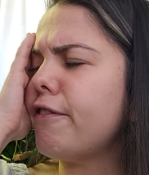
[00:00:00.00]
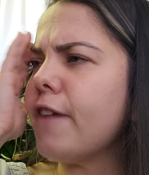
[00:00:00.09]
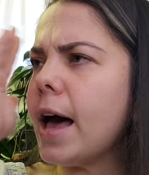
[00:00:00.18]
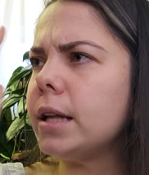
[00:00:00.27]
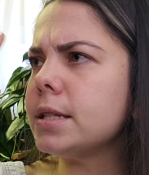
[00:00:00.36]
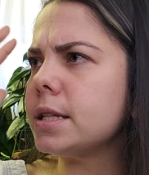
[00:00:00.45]

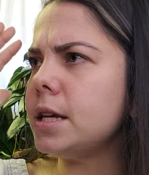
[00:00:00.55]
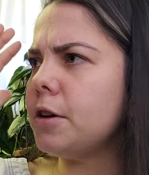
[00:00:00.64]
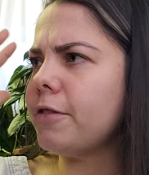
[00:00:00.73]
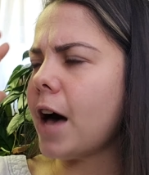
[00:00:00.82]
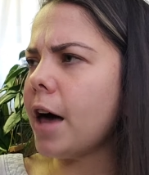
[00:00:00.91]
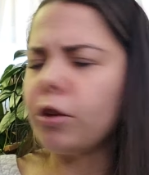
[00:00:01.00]
fallacy of
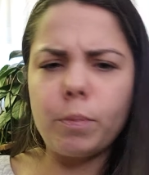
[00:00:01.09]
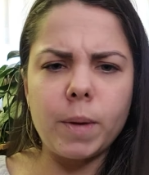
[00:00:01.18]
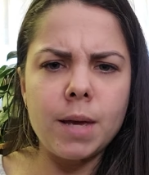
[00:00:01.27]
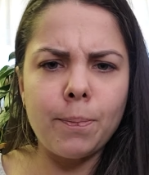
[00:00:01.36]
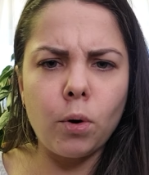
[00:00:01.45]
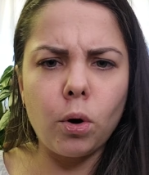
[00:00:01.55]
other
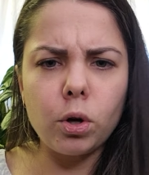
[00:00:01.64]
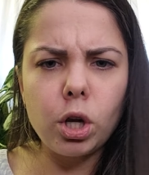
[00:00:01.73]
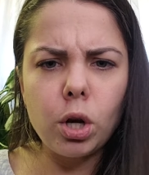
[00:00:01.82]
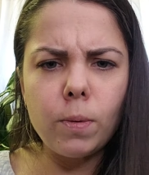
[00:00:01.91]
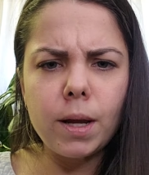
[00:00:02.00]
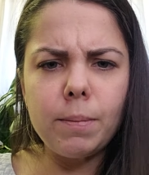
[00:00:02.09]
people, you
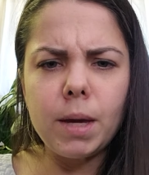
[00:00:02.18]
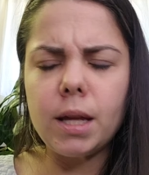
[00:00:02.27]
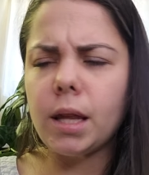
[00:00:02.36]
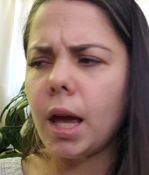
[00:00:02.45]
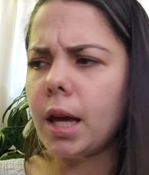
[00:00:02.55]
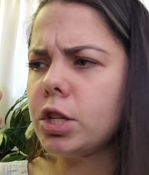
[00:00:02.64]
know what I mean?
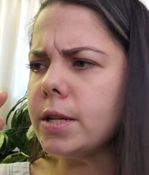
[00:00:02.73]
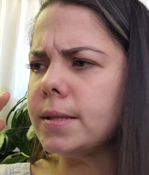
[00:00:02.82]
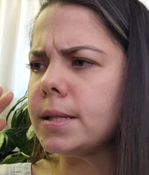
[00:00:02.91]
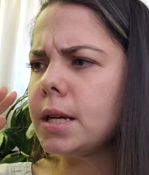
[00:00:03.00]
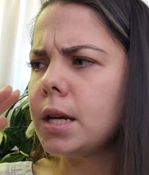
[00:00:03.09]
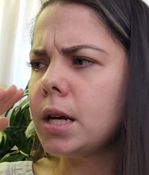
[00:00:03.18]
Like, just